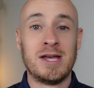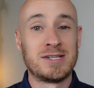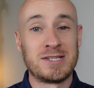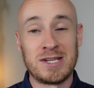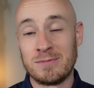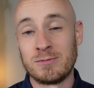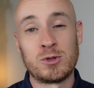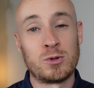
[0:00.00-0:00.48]

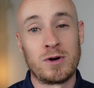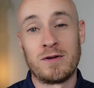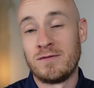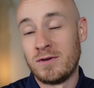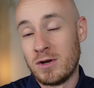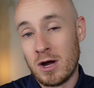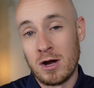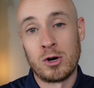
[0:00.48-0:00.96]
some sort of
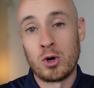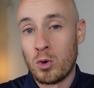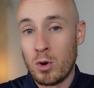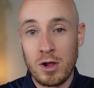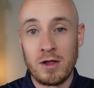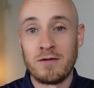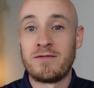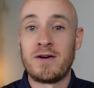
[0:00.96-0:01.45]

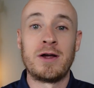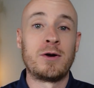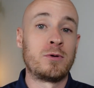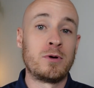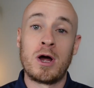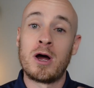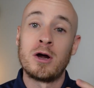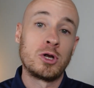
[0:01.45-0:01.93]
non-qualified or
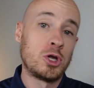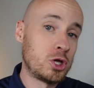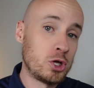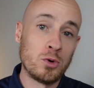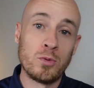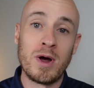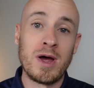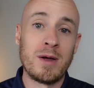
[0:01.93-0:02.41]

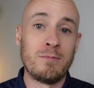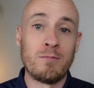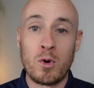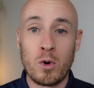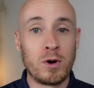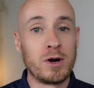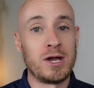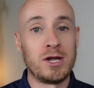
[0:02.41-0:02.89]
non-QM
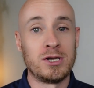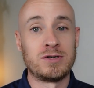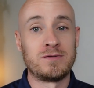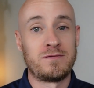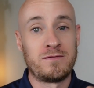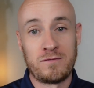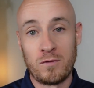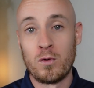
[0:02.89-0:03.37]
mortgage
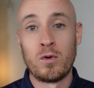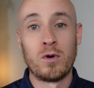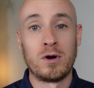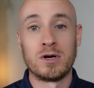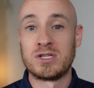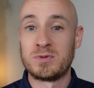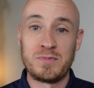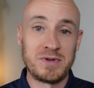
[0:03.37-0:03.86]

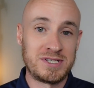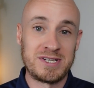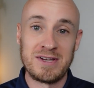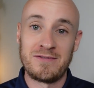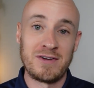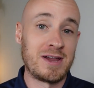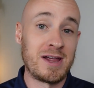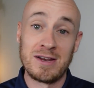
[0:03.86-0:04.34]
for
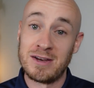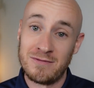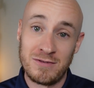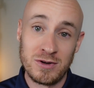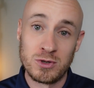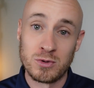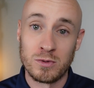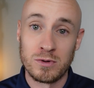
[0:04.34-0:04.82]
specific
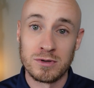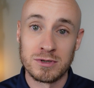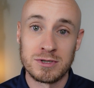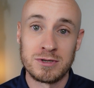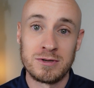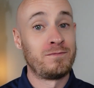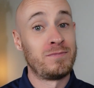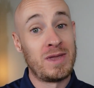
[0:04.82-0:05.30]

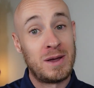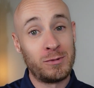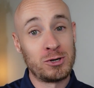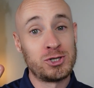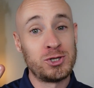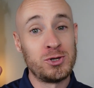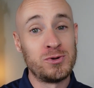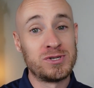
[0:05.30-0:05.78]
individuals. Number
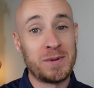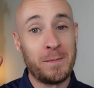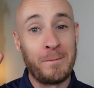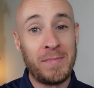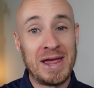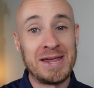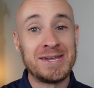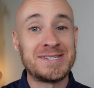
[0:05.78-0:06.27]
two is a
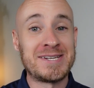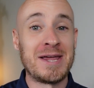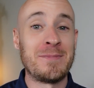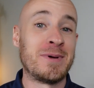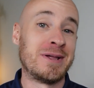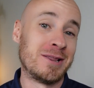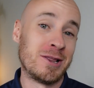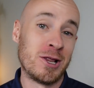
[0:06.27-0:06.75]
bank
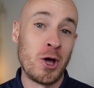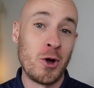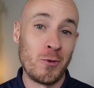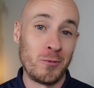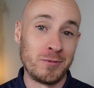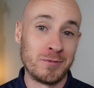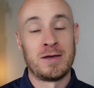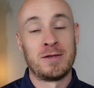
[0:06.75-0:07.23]
statement
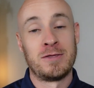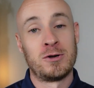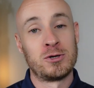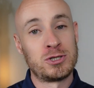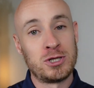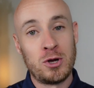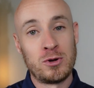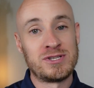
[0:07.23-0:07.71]
loan.
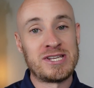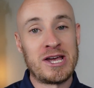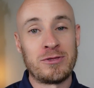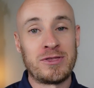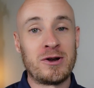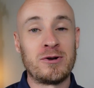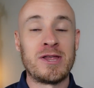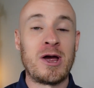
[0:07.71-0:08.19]
There's loans
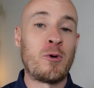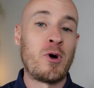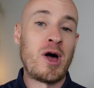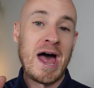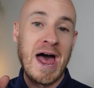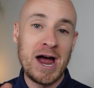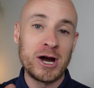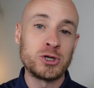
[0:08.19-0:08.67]
out there that will
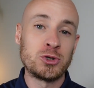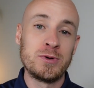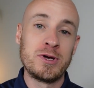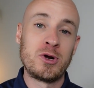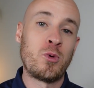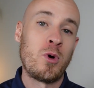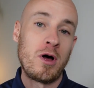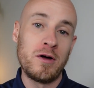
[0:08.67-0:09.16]
actually
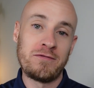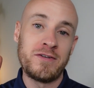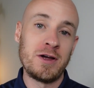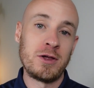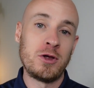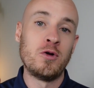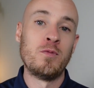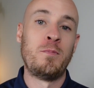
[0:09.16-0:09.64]
qualify
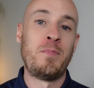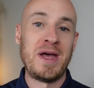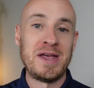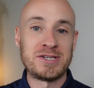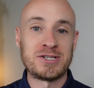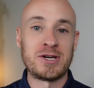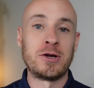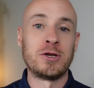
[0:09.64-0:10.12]
you
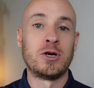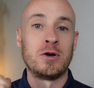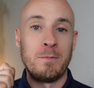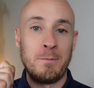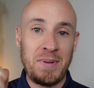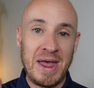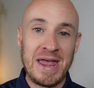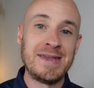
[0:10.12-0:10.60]
based on your
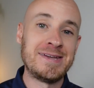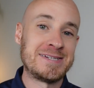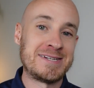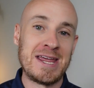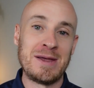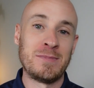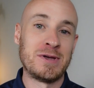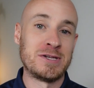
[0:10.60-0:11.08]
bank
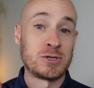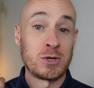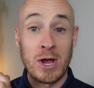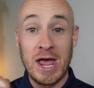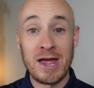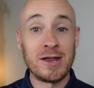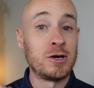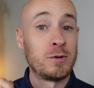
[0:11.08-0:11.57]
statements
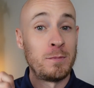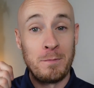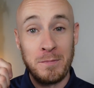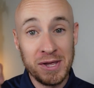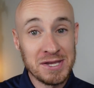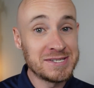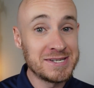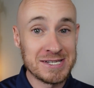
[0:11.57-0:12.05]
and your
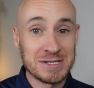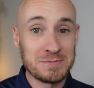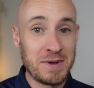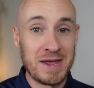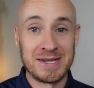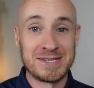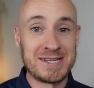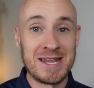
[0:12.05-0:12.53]
business
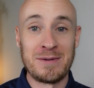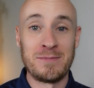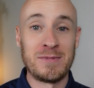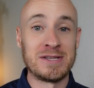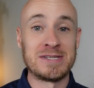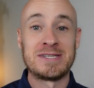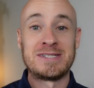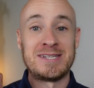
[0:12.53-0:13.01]
bank
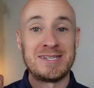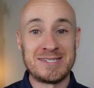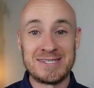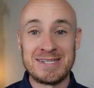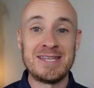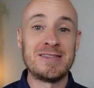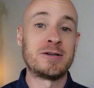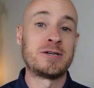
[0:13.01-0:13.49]
statements to
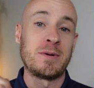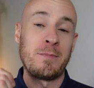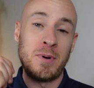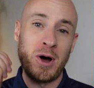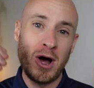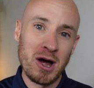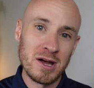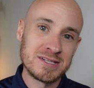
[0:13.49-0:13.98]
see the
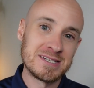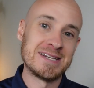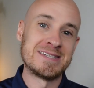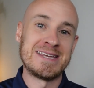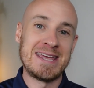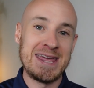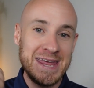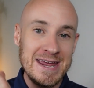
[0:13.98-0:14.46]

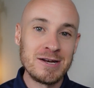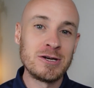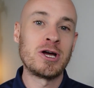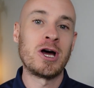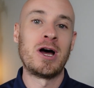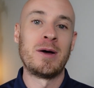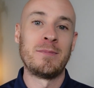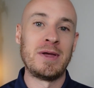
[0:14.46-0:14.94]
deposits
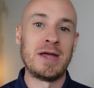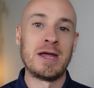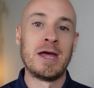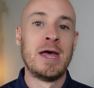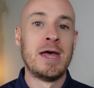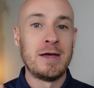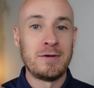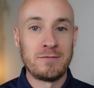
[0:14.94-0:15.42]
incoming
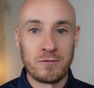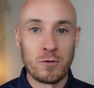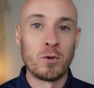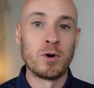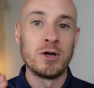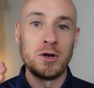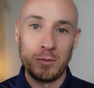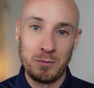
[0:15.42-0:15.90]

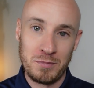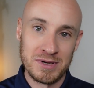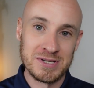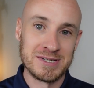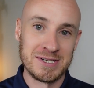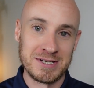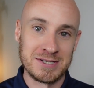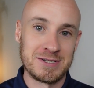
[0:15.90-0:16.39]
for your
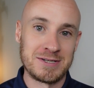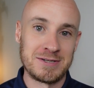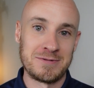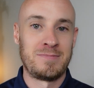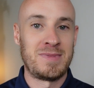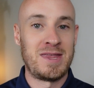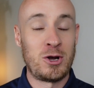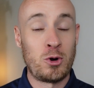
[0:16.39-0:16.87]
business.
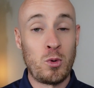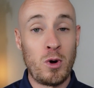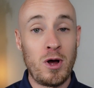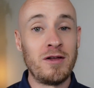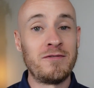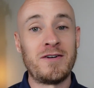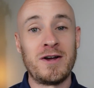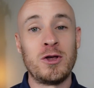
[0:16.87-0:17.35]
They
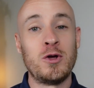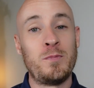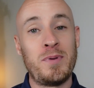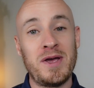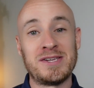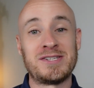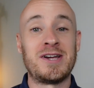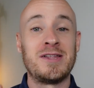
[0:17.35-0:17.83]
qualify you
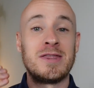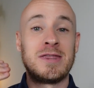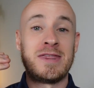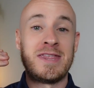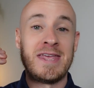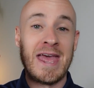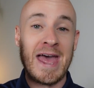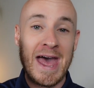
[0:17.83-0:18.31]
based on
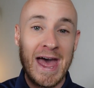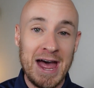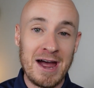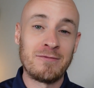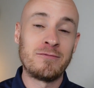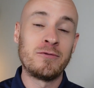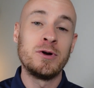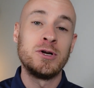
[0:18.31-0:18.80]
the
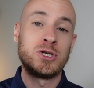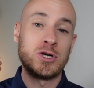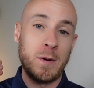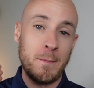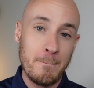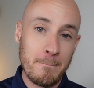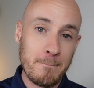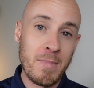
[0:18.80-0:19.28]
average
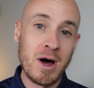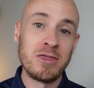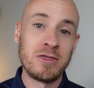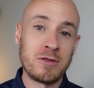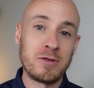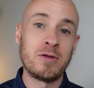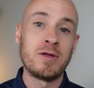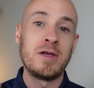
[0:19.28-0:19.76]

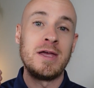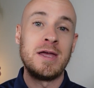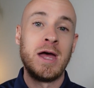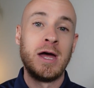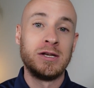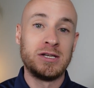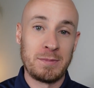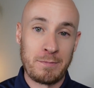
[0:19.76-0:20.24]
monthly
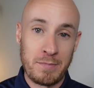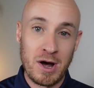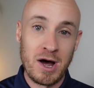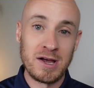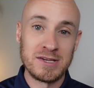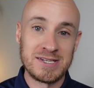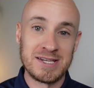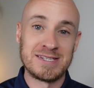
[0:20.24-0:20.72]

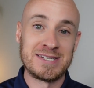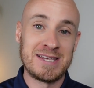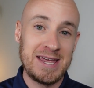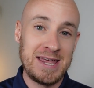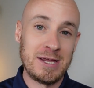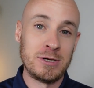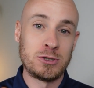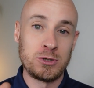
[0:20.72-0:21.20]
deposits
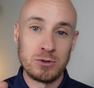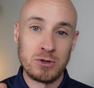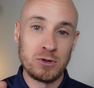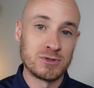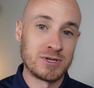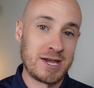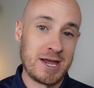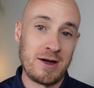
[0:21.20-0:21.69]
into
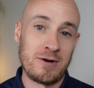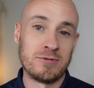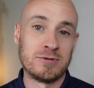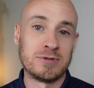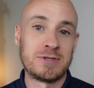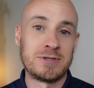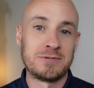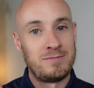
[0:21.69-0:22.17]
those
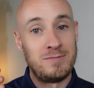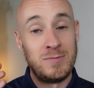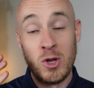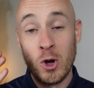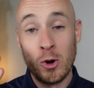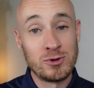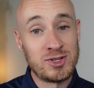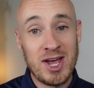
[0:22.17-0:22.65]
accounts.
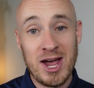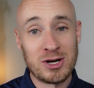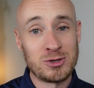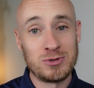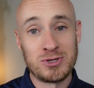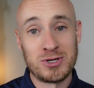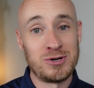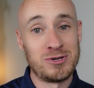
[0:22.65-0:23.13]
No tax
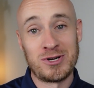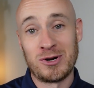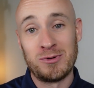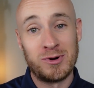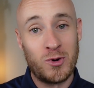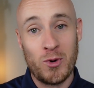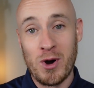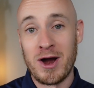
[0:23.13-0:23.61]
returns are
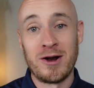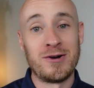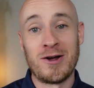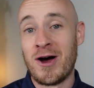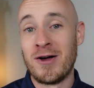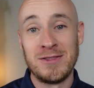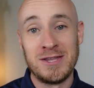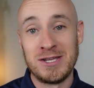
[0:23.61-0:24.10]
required
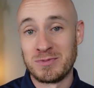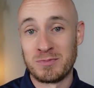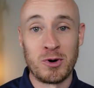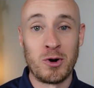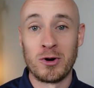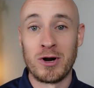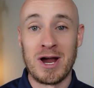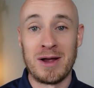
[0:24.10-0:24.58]
on these
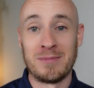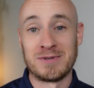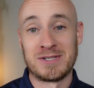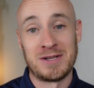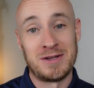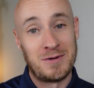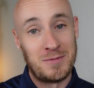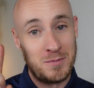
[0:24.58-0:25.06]
programs,
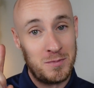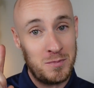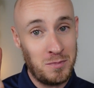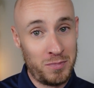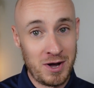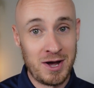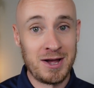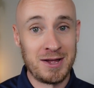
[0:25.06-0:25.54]

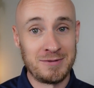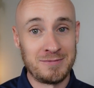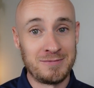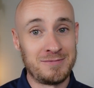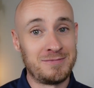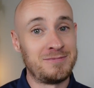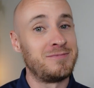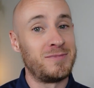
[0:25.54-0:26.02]
but
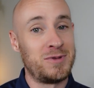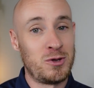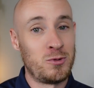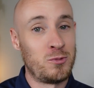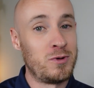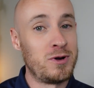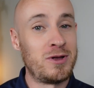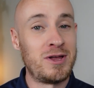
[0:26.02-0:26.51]
you
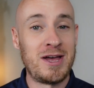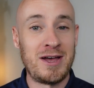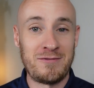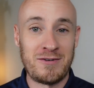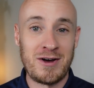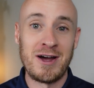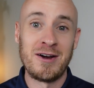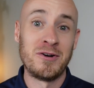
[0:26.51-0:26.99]
will
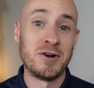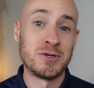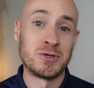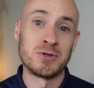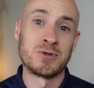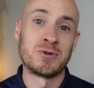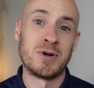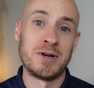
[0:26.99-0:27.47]
have higher
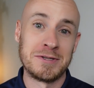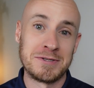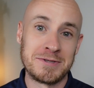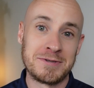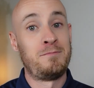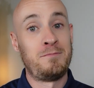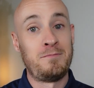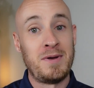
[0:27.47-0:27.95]
interest
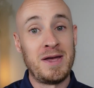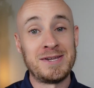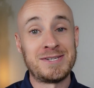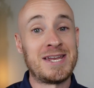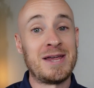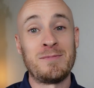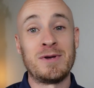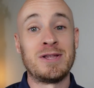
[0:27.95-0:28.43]
rates. Bank
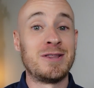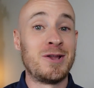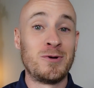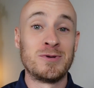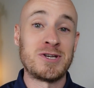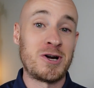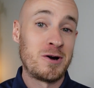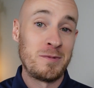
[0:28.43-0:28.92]
statement
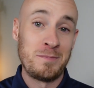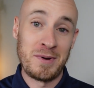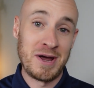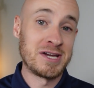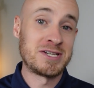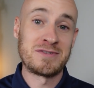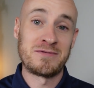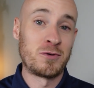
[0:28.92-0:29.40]
loans are
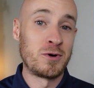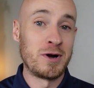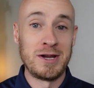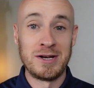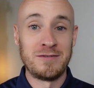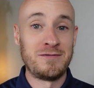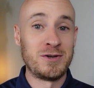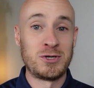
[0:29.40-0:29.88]
best for
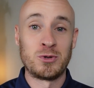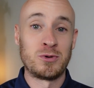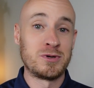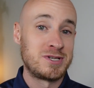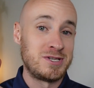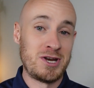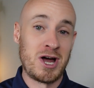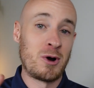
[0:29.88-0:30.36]

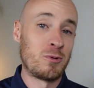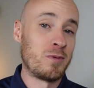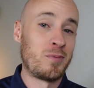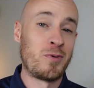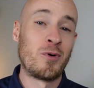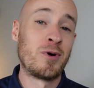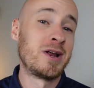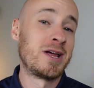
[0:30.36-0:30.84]
individuals not
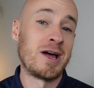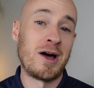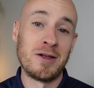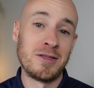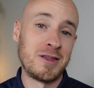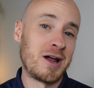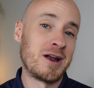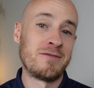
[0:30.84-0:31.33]
reporting a
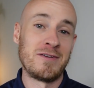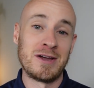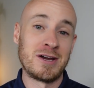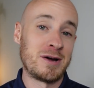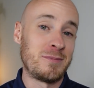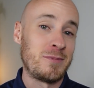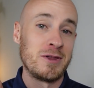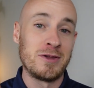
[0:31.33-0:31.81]
lot of
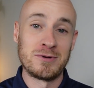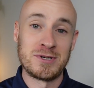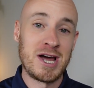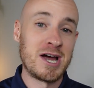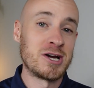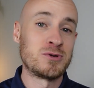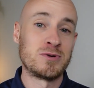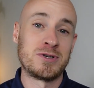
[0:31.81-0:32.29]
income on their
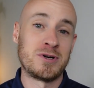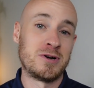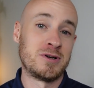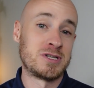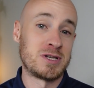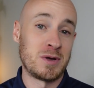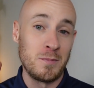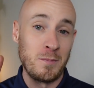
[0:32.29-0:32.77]
tax
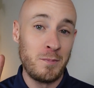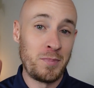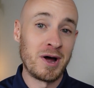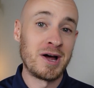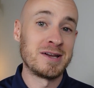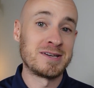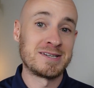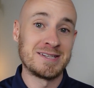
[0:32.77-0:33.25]
returns,
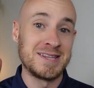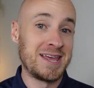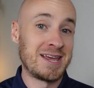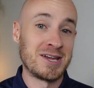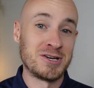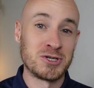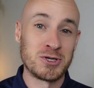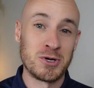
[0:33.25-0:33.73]
but they
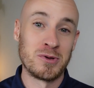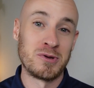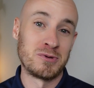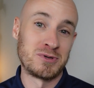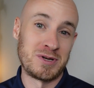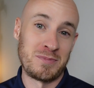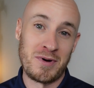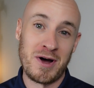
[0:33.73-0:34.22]
can show
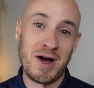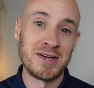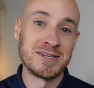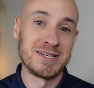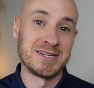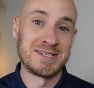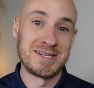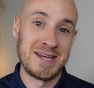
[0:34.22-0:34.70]
those
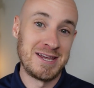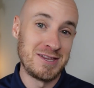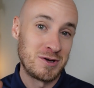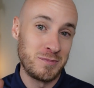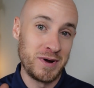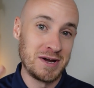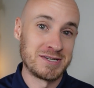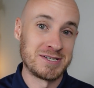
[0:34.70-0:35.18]
deposits in their
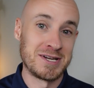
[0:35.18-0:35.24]
bank